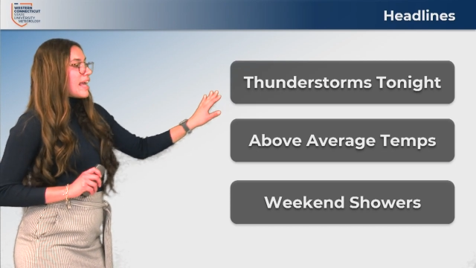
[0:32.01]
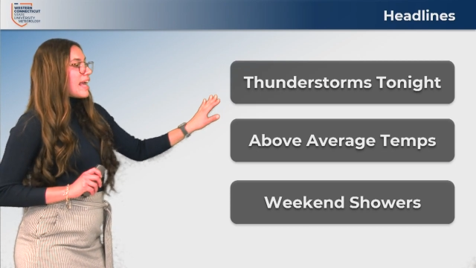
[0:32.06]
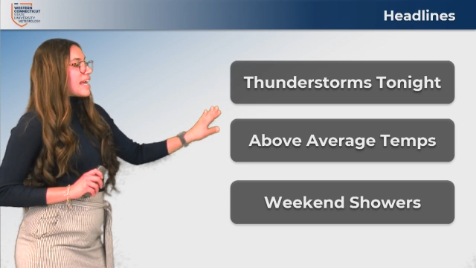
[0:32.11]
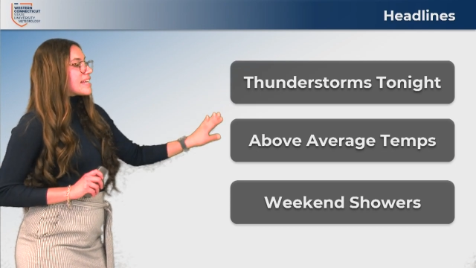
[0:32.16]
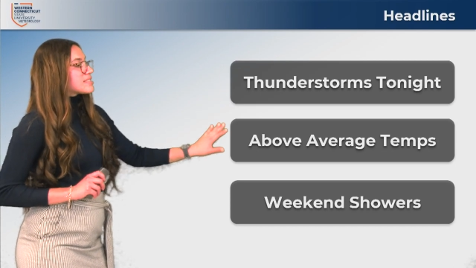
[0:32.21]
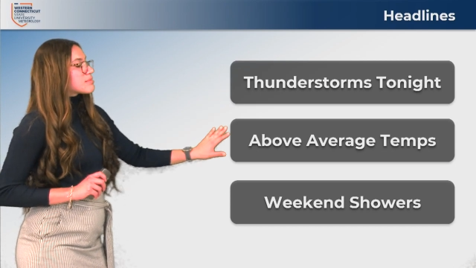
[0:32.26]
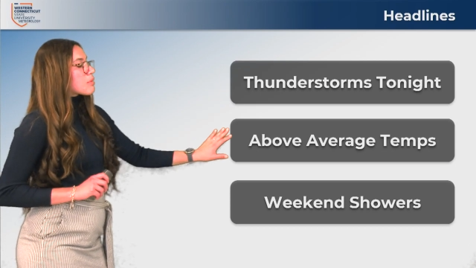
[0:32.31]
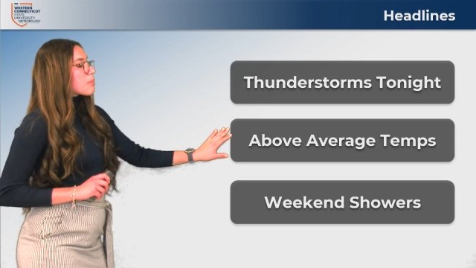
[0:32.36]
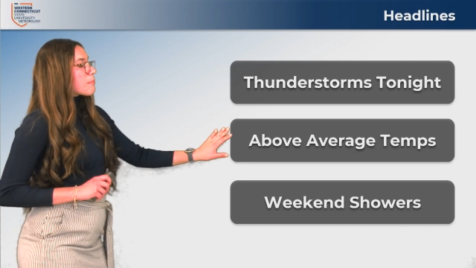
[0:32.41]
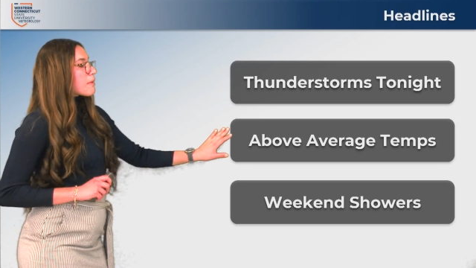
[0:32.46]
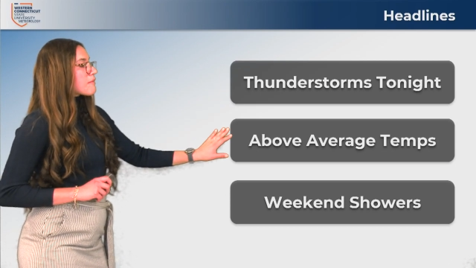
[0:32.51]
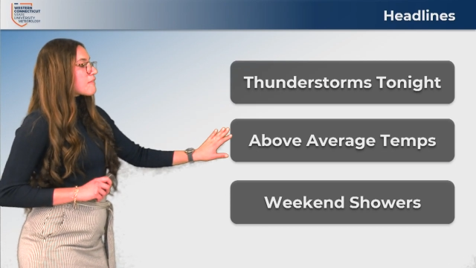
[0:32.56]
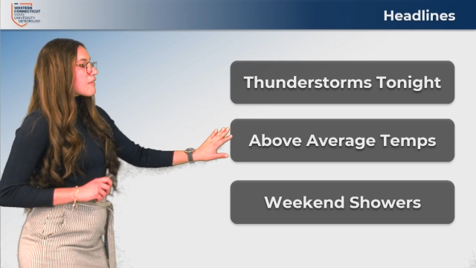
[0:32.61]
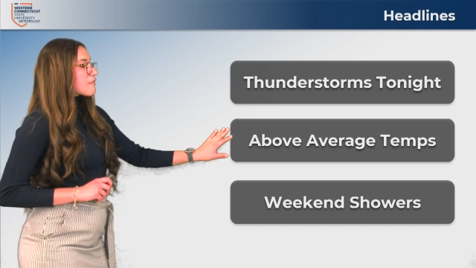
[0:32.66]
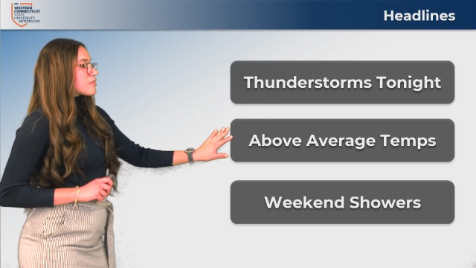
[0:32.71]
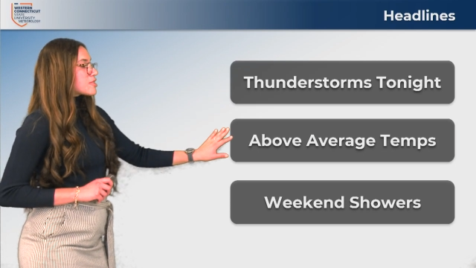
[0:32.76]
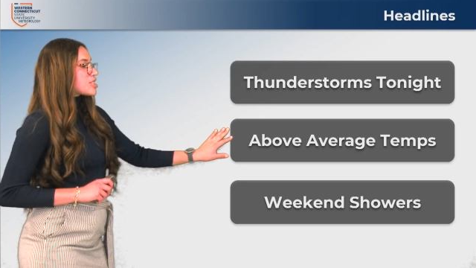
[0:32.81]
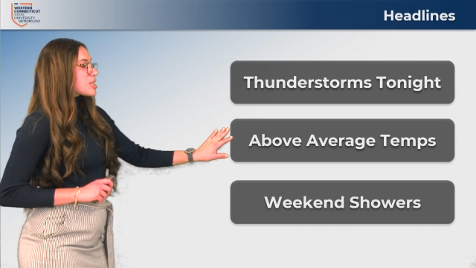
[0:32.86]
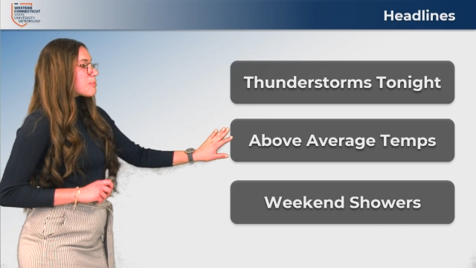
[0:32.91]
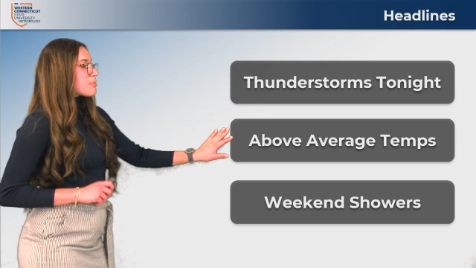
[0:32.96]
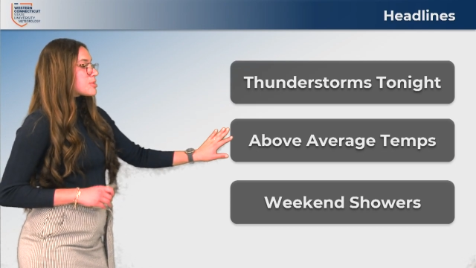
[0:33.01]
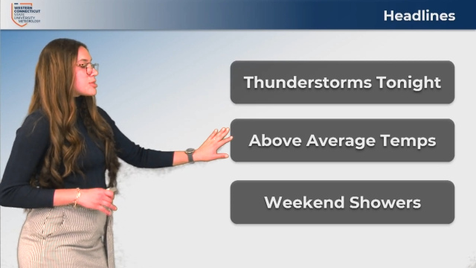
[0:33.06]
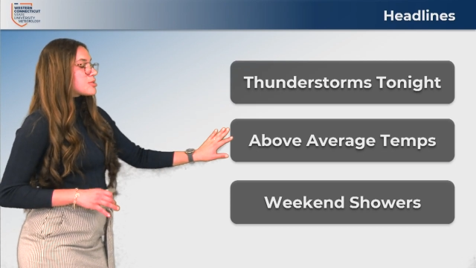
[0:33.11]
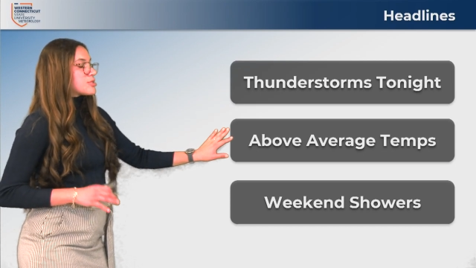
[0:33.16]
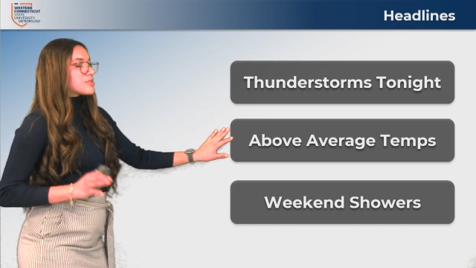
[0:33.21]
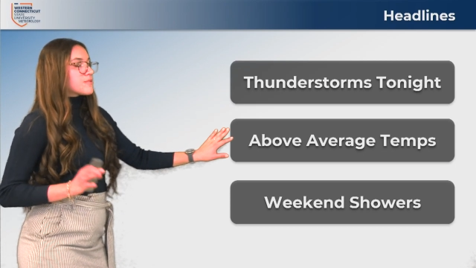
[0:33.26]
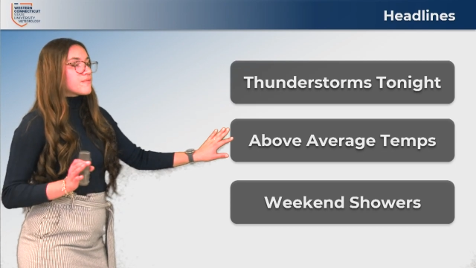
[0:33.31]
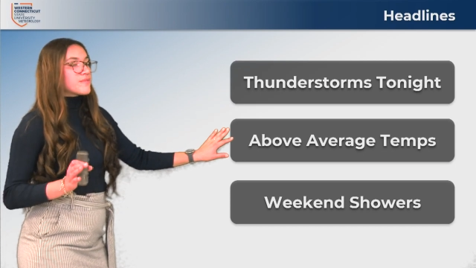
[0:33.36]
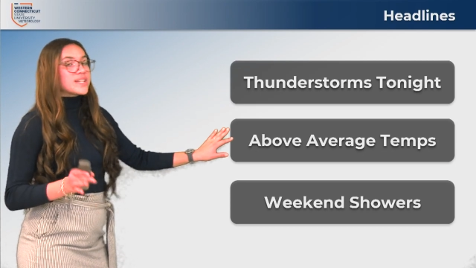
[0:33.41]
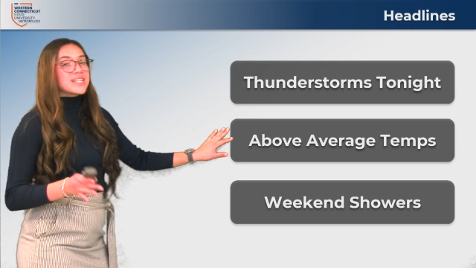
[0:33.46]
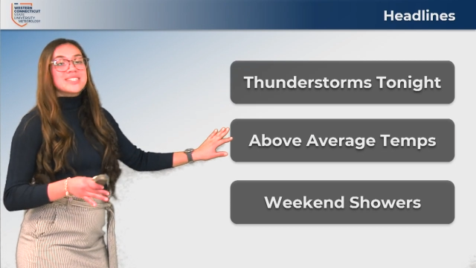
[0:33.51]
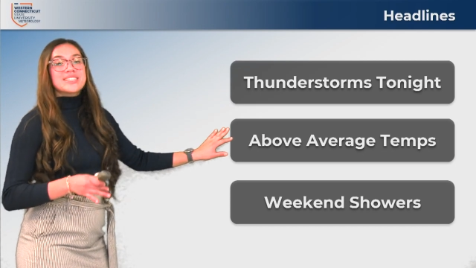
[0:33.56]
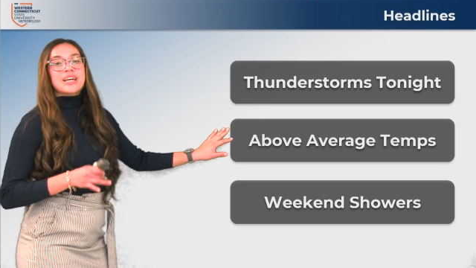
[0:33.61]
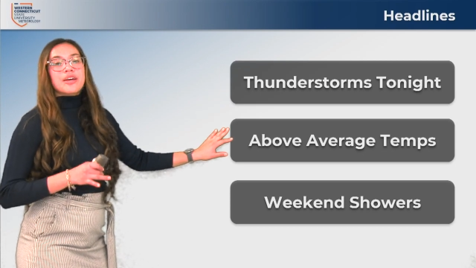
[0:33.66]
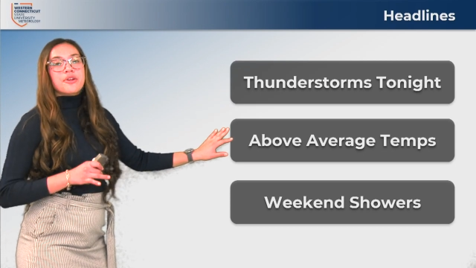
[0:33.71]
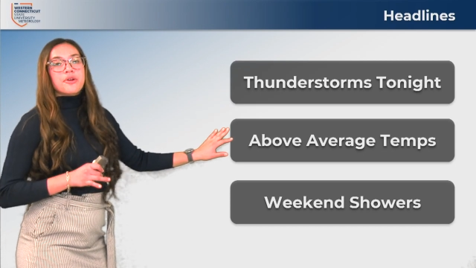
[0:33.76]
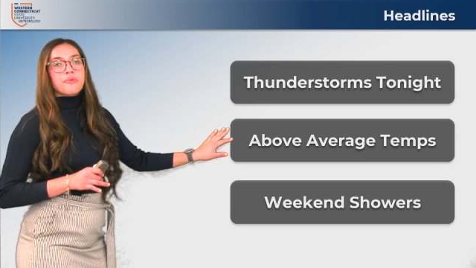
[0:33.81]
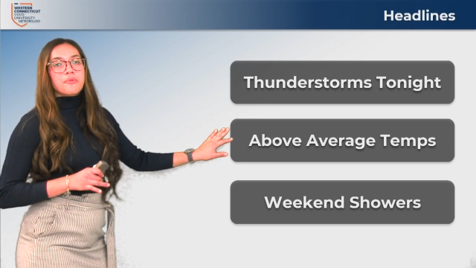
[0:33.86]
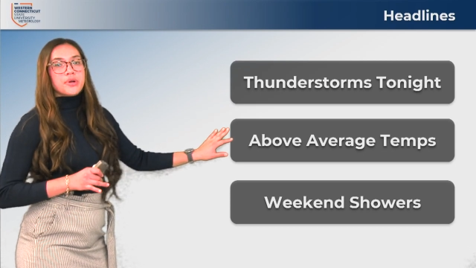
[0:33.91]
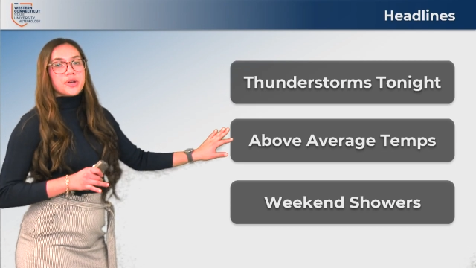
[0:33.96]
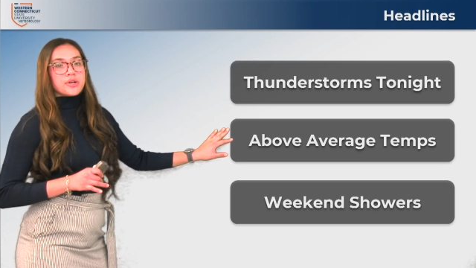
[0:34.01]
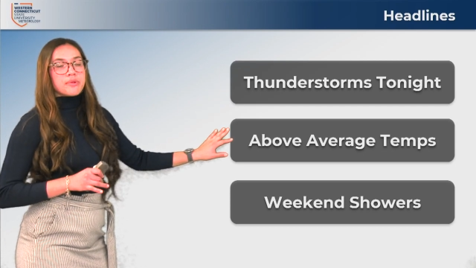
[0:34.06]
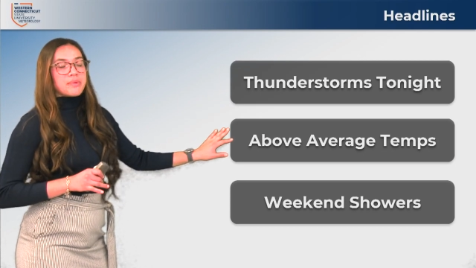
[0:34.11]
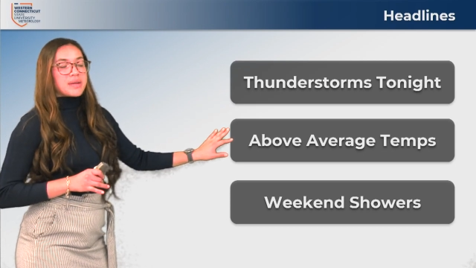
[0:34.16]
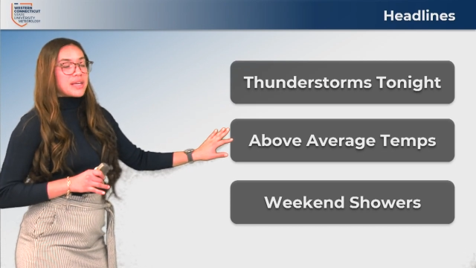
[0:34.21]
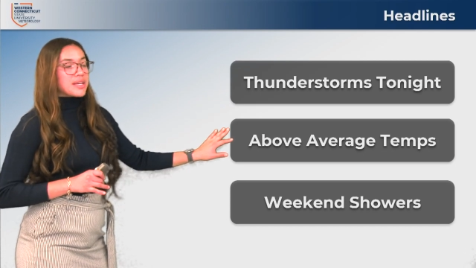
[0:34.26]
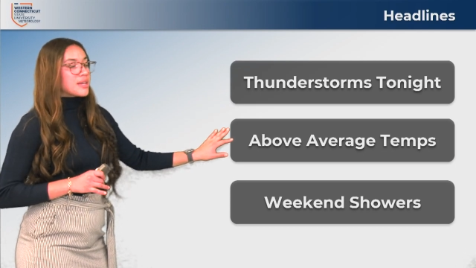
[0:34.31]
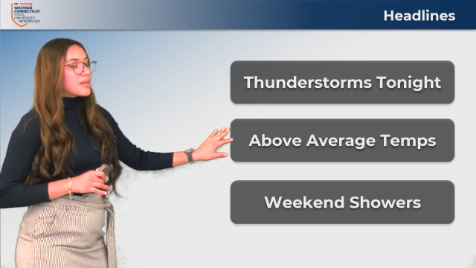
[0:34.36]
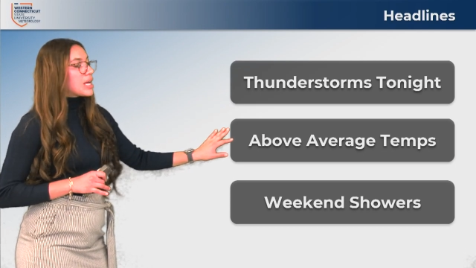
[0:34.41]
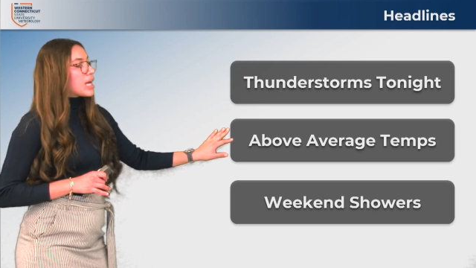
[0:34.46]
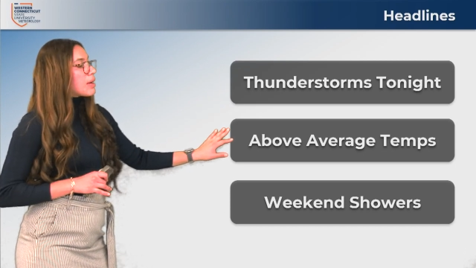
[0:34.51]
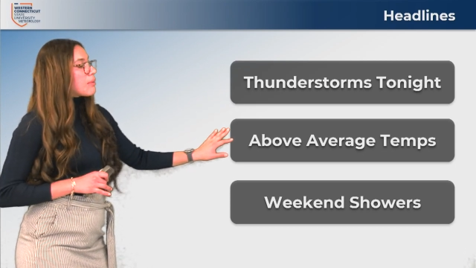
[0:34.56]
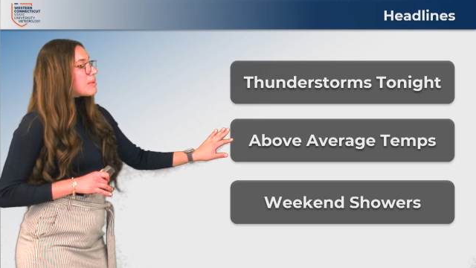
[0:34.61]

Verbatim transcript: and some above average temperatures to finish out our work week.